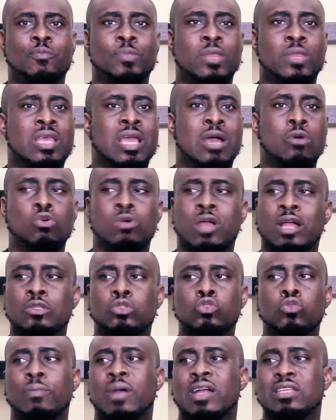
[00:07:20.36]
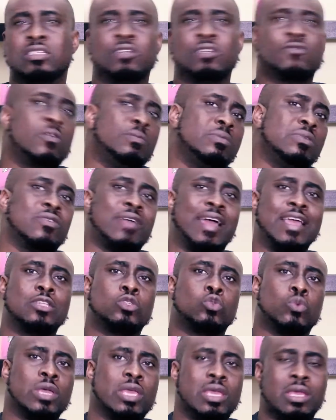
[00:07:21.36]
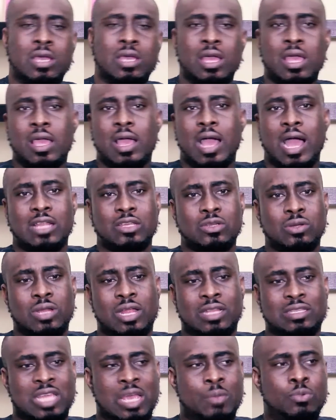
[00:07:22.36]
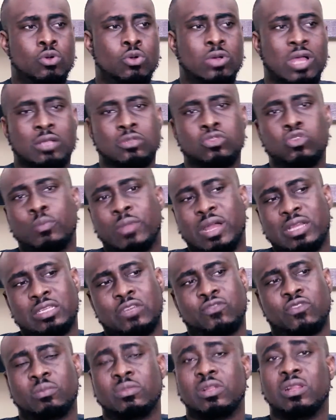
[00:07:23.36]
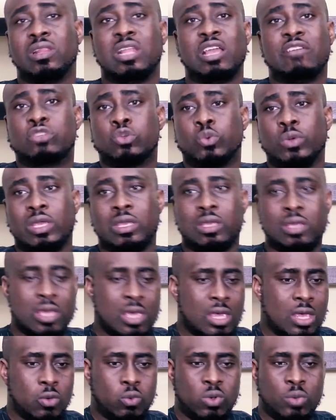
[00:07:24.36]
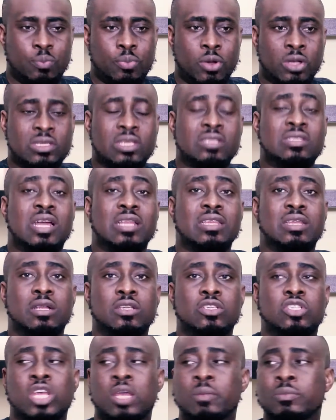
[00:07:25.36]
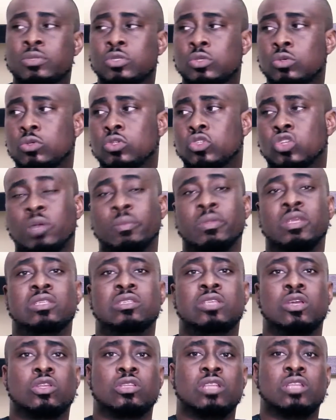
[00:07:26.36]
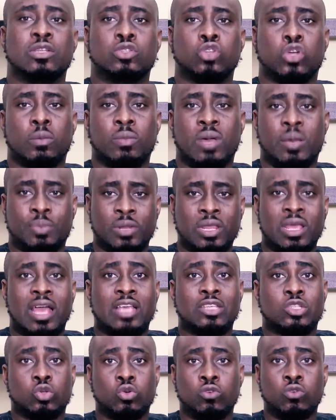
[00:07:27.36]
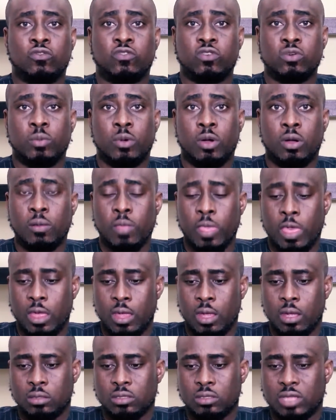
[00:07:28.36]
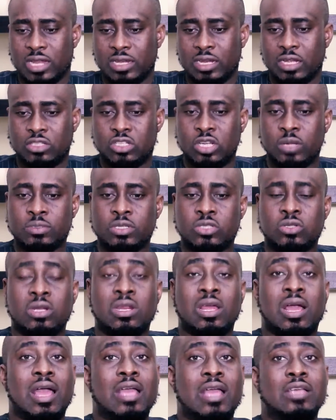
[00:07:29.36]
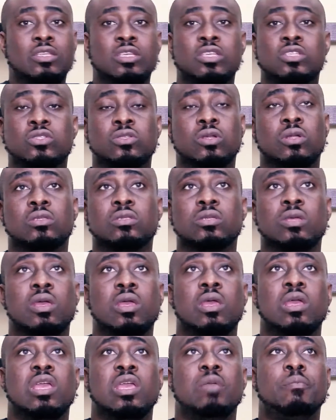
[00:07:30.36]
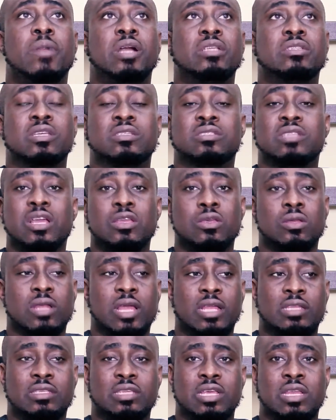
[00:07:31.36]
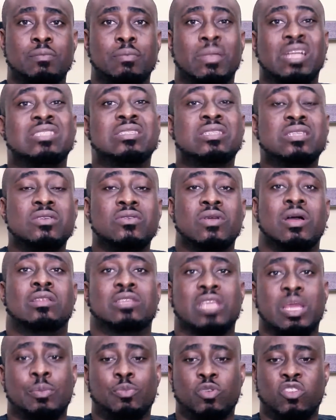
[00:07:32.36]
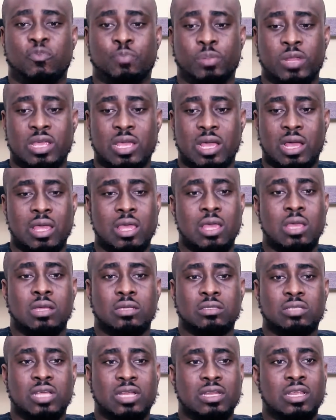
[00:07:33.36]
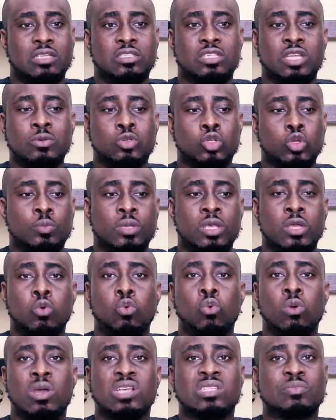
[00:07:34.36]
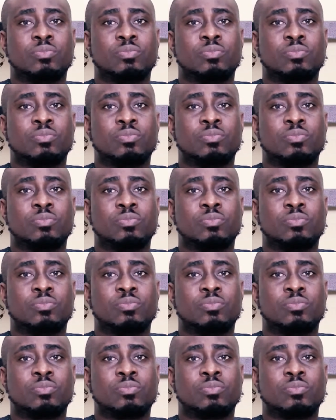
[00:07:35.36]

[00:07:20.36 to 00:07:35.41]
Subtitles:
player who can do magic from the right wing and the other type who can do magic from the left wing. We bought a Daniel James who is coming there to come and play high school football. Daniel James is not a Manchester United material type of player. Daniel James should be in West